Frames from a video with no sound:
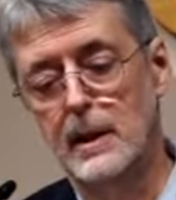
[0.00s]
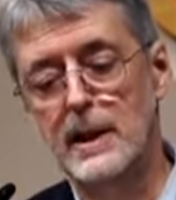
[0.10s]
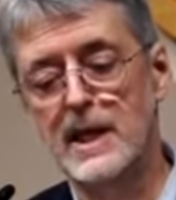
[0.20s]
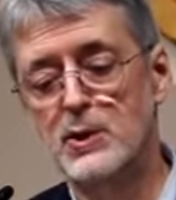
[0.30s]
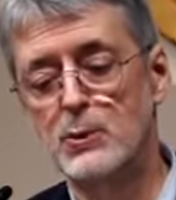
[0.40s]

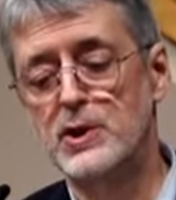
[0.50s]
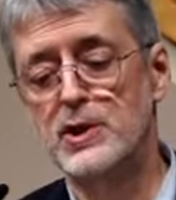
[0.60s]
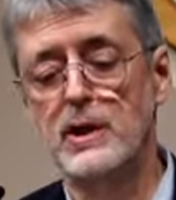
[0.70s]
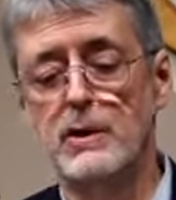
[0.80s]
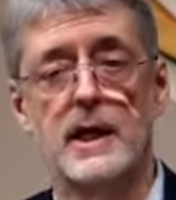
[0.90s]
In an age in
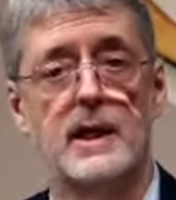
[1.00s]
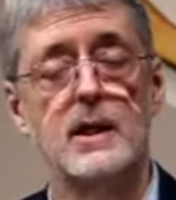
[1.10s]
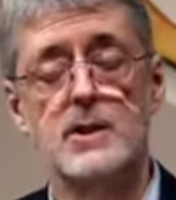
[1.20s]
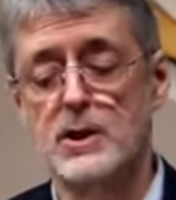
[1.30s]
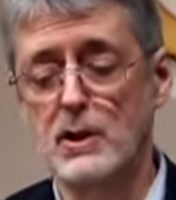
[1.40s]
which the
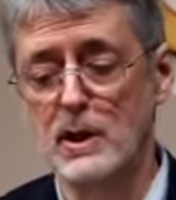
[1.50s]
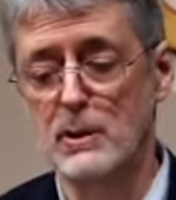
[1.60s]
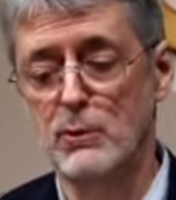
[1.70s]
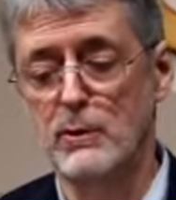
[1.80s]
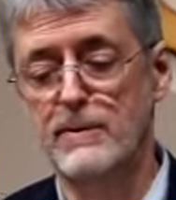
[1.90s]
internet
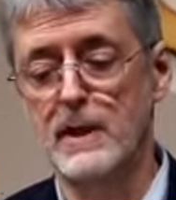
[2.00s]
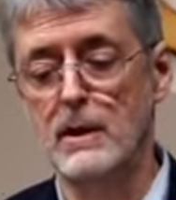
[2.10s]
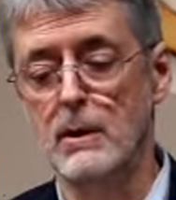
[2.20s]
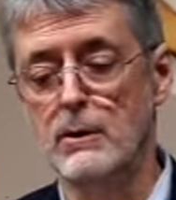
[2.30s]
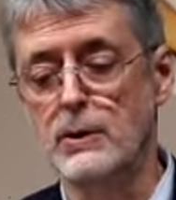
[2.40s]
instantly
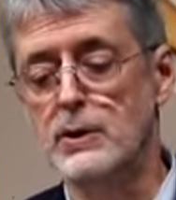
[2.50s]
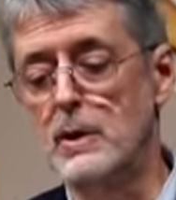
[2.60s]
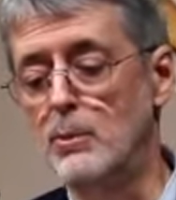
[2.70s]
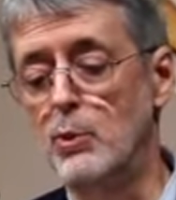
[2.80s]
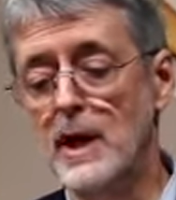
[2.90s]

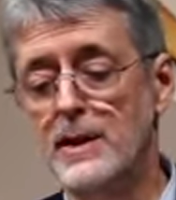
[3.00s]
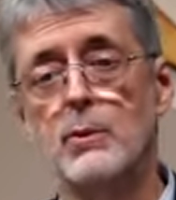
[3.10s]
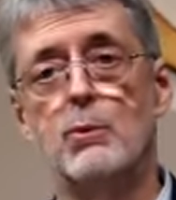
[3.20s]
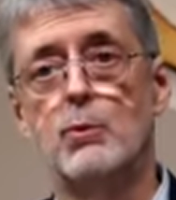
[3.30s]
reveals the breadth